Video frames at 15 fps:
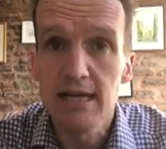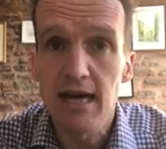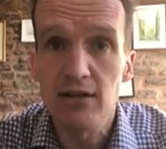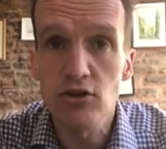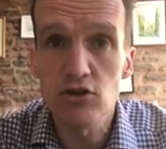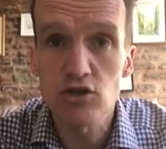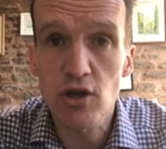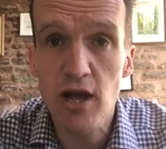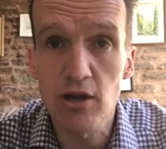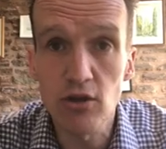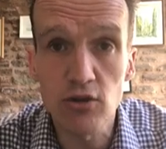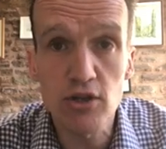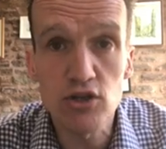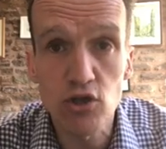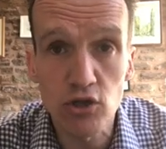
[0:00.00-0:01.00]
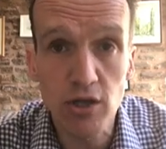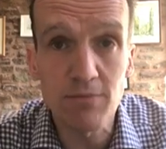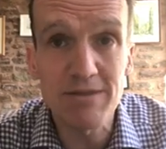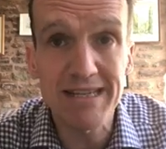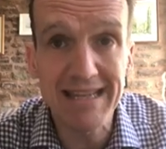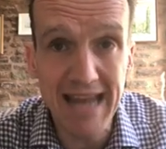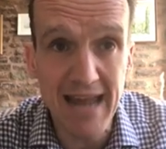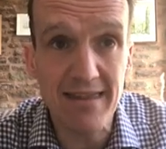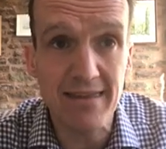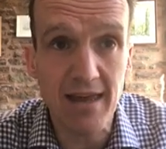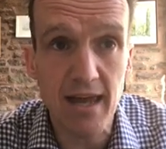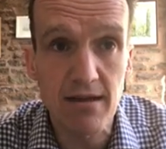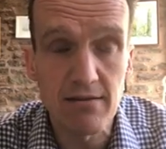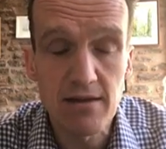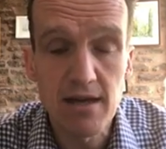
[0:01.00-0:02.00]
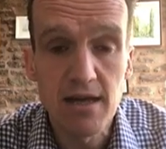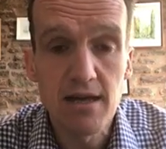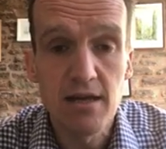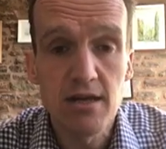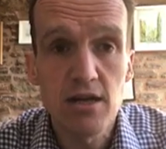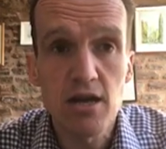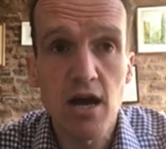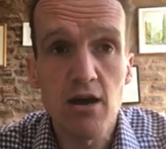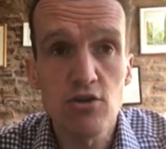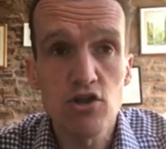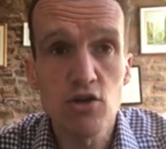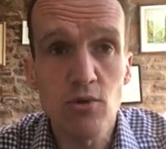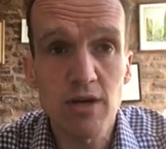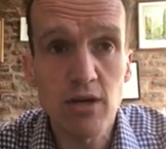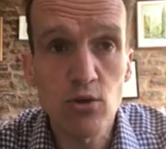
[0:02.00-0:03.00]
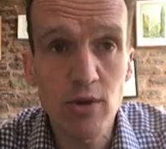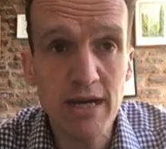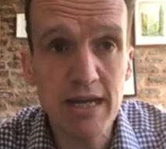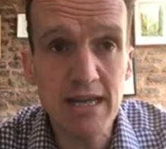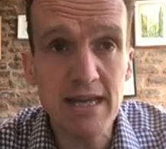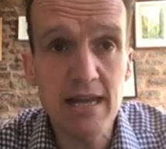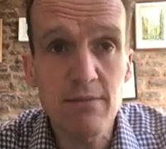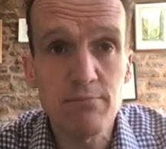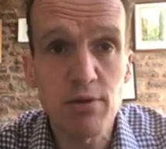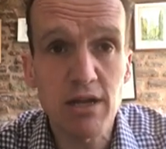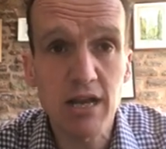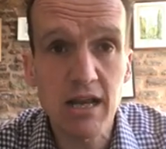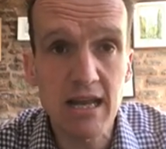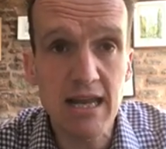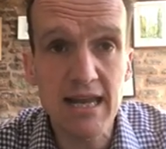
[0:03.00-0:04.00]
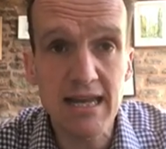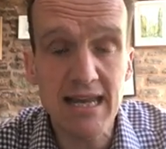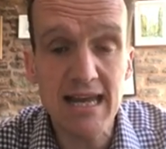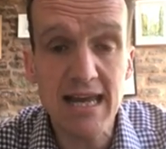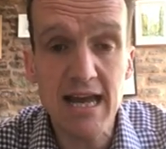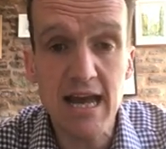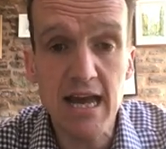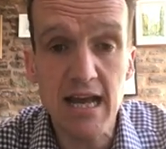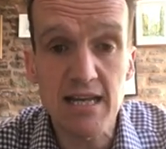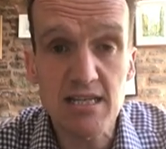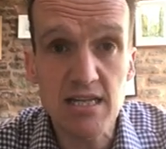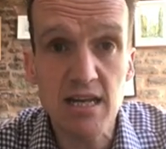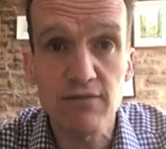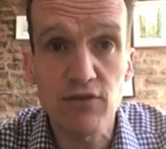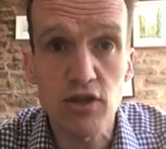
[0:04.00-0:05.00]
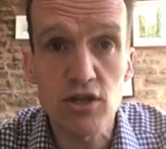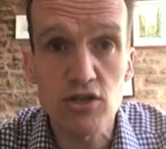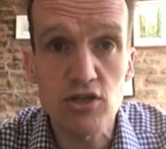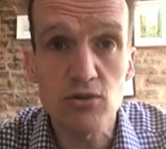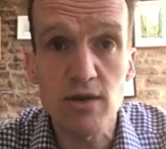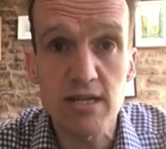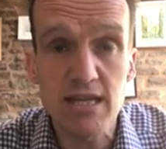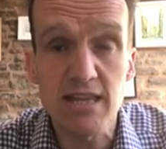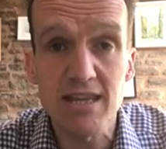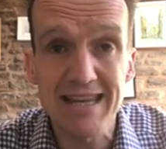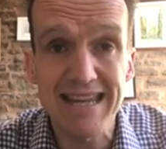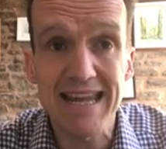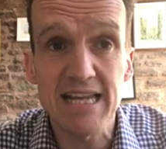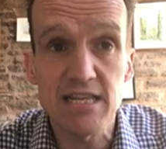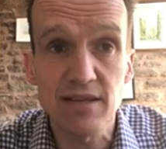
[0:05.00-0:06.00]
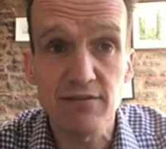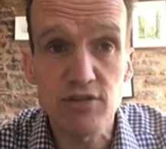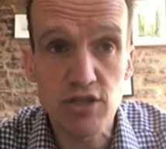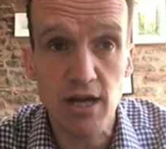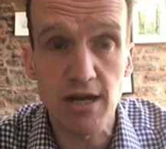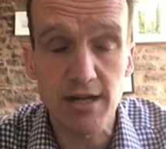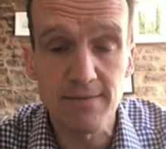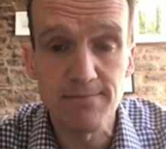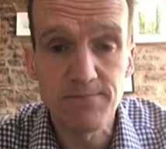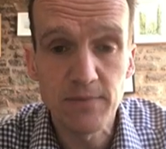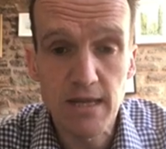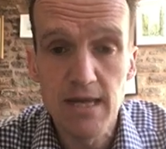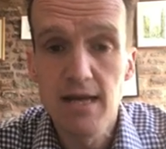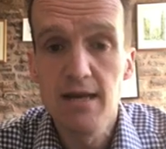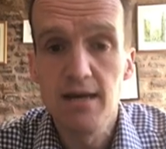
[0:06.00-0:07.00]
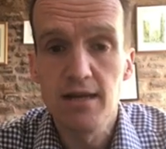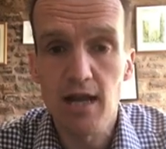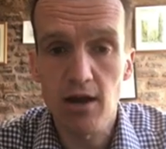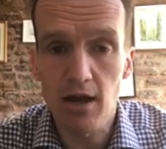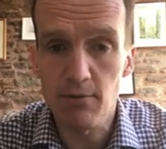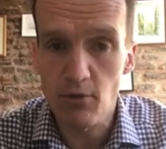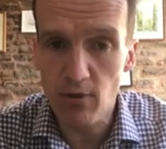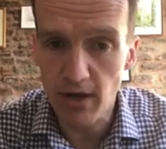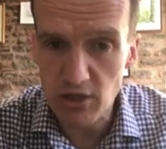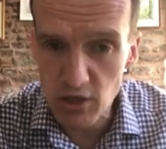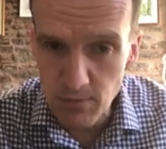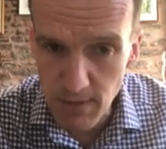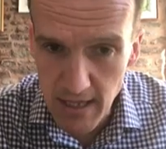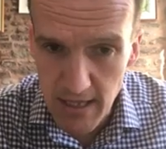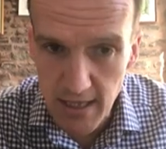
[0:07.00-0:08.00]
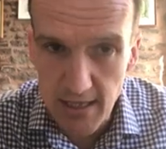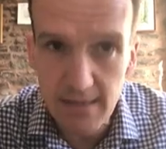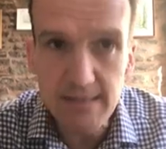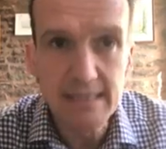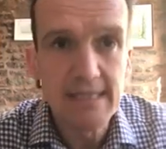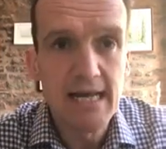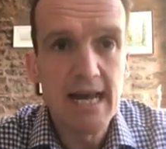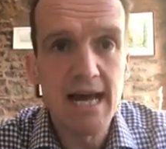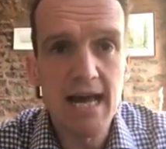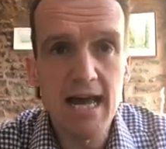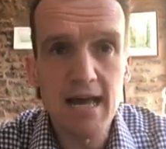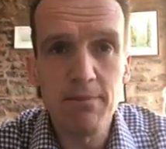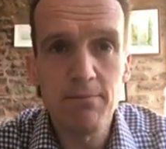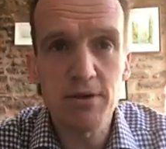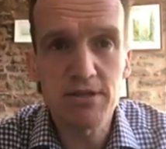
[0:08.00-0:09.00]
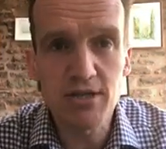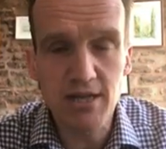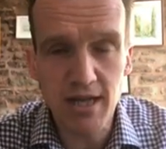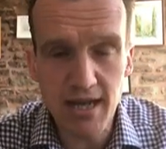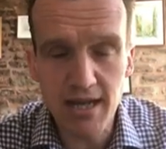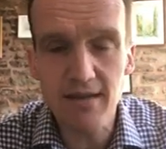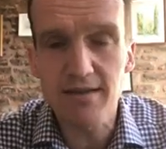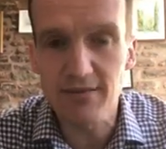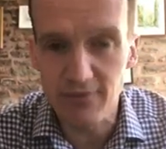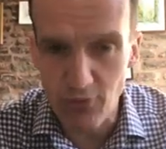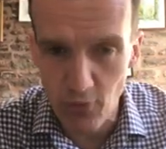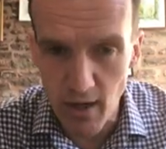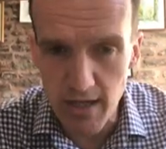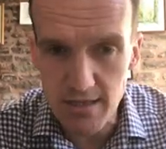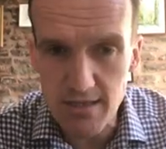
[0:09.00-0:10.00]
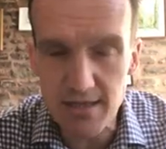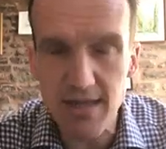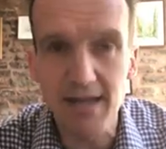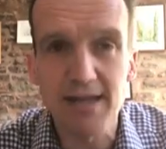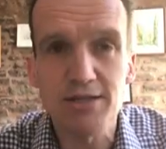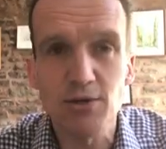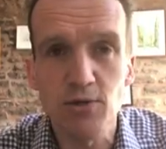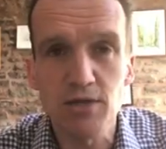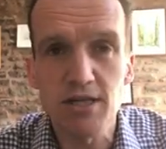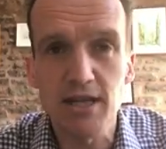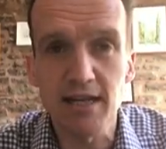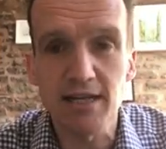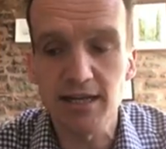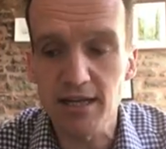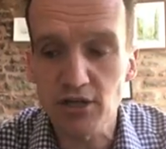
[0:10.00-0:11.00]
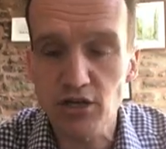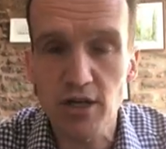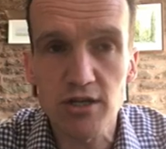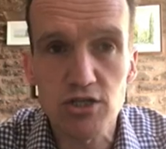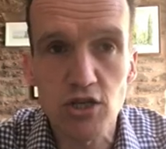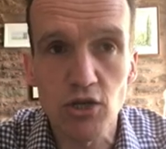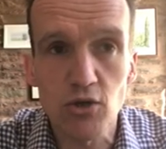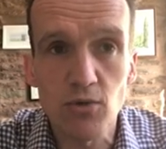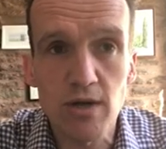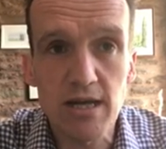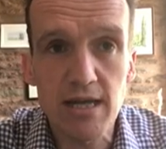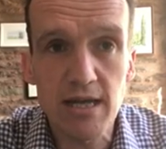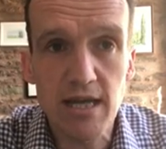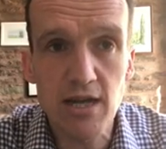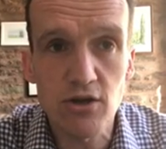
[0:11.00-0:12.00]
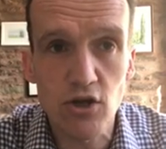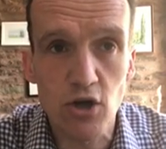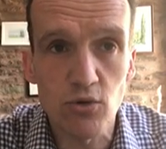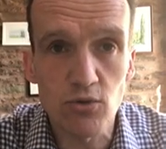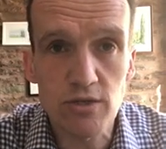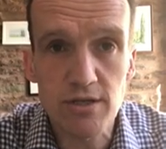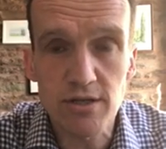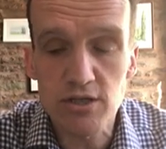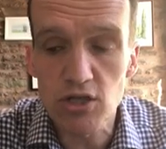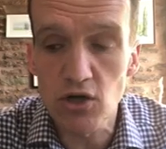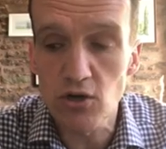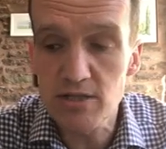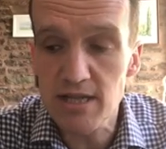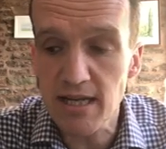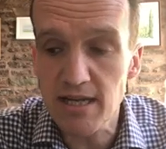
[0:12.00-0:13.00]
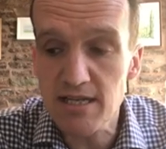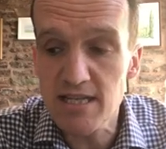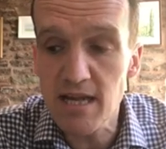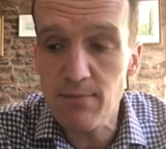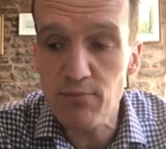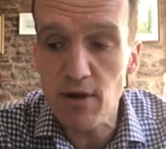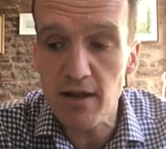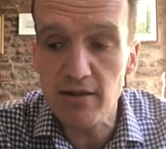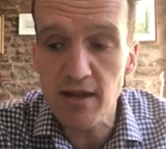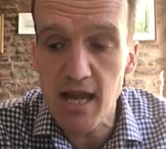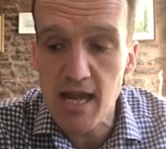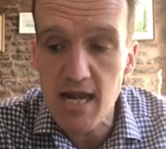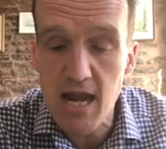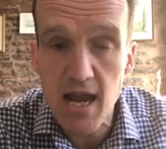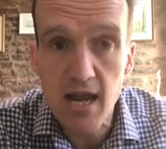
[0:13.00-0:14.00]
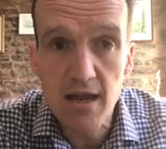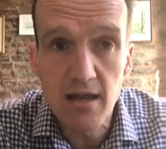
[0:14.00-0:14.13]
and also how long it took them to get there uh, do it quickly but clearly and see if they can do it in their native tongue. Now, I'm a Welsh speaker, uh, but today, for once, I'll do it in English. So here goes. So take a deep breath in